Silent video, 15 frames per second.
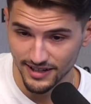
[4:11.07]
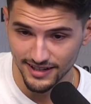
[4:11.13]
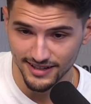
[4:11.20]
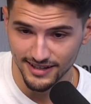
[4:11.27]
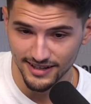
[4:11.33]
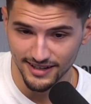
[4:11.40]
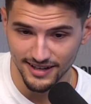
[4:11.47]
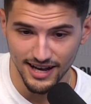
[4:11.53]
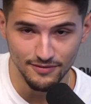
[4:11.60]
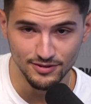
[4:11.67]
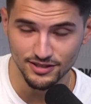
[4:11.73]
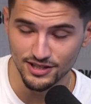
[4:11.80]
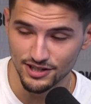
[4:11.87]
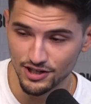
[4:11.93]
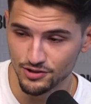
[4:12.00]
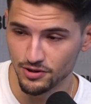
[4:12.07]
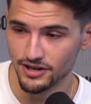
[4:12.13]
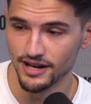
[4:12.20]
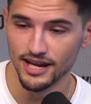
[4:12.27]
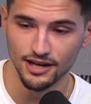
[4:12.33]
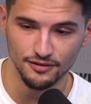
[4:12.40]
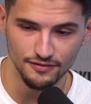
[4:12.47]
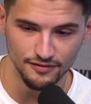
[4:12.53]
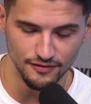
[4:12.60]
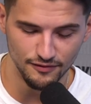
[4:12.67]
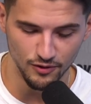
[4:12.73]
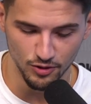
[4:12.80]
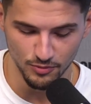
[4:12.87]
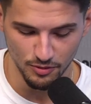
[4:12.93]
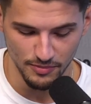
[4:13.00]
And obviously Detroit native,
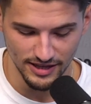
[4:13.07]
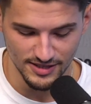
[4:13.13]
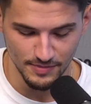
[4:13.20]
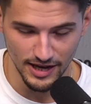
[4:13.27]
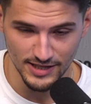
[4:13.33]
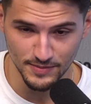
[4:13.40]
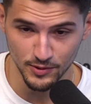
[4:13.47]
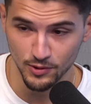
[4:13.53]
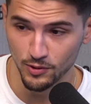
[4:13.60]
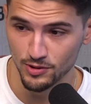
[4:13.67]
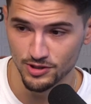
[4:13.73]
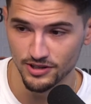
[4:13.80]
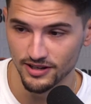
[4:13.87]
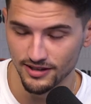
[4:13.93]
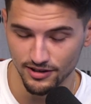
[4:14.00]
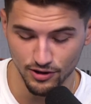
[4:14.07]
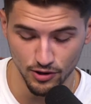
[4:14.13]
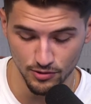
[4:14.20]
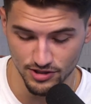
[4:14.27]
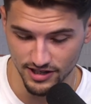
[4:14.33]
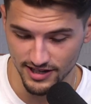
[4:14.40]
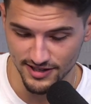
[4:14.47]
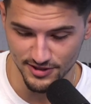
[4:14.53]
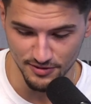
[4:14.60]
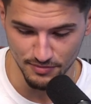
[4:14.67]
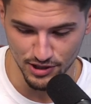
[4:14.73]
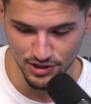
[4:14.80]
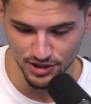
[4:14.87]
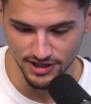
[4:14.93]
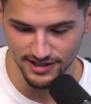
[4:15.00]
former men's basketball coach at Eastern
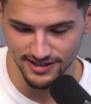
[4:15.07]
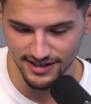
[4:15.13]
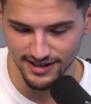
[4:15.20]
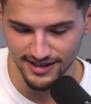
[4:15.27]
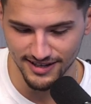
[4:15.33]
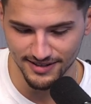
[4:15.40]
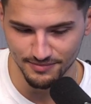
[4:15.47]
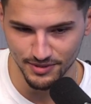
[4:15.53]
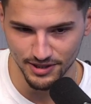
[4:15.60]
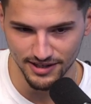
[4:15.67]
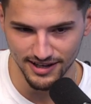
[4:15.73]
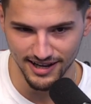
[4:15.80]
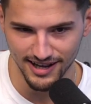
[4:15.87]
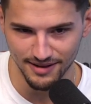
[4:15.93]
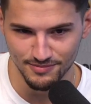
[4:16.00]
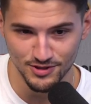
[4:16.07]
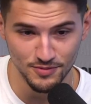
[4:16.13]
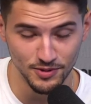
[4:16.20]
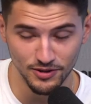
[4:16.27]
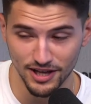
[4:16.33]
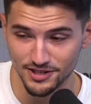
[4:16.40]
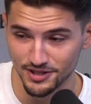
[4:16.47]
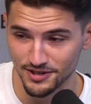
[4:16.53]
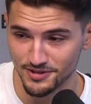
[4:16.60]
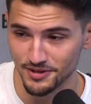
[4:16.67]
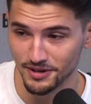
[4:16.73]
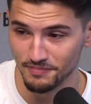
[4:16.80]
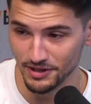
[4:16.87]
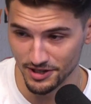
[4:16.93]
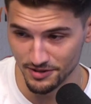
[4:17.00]
Michigan. But I'm super glad you're here
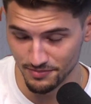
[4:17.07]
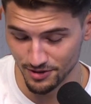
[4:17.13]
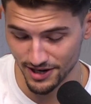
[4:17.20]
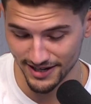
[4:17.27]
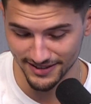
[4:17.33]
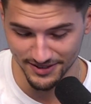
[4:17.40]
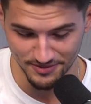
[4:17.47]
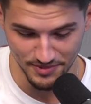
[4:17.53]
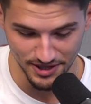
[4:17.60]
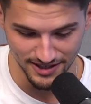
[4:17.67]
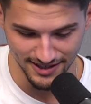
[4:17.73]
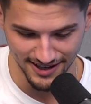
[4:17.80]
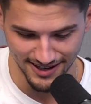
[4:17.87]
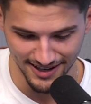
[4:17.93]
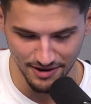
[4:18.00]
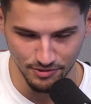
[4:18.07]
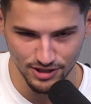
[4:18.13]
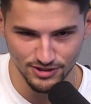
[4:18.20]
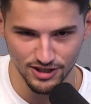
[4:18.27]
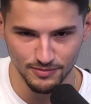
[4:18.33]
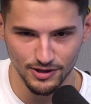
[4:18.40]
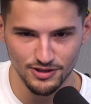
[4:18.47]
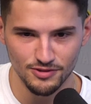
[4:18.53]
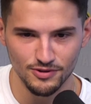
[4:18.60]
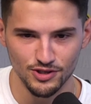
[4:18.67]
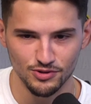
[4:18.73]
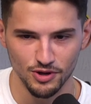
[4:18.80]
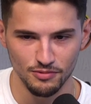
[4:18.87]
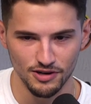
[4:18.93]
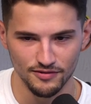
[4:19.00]
so I can pick your brain a little bit. I want to talk about you
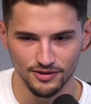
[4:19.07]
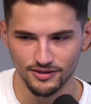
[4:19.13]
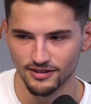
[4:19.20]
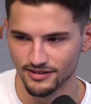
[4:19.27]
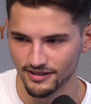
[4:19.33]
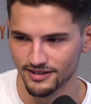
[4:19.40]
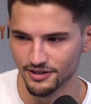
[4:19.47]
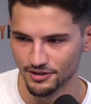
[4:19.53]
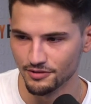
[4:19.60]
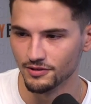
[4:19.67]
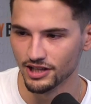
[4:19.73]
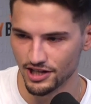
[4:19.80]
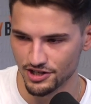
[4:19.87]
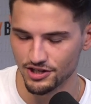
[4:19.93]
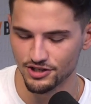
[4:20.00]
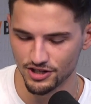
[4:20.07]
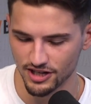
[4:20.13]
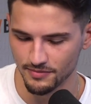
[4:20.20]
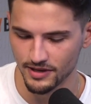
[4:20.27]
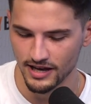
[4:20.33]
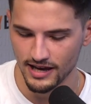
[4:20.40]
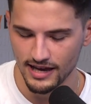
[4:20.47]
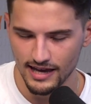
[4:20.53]
and Troy Weaver, you know, your relationship.